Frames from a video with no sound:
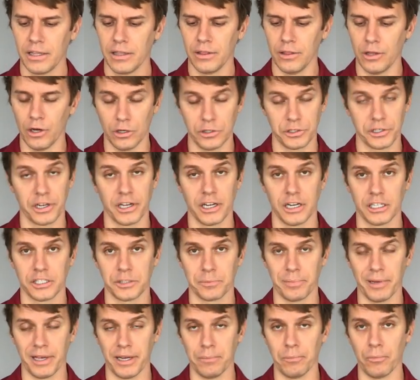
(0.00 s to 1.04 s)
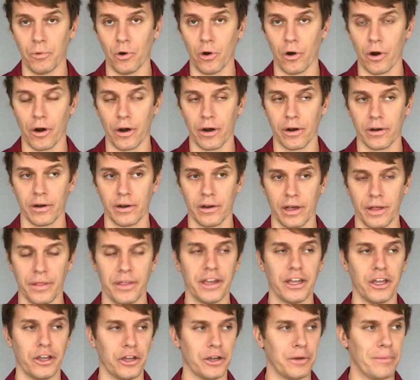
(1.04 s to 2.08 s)
those are going to spin more. I
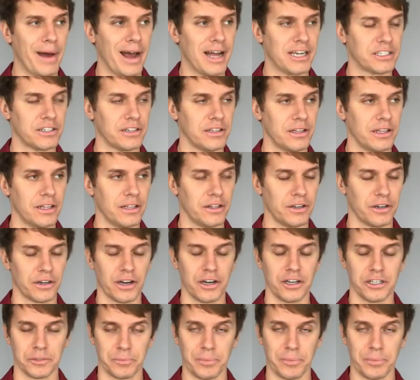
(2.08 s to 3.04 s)
think you can imagine that they're going to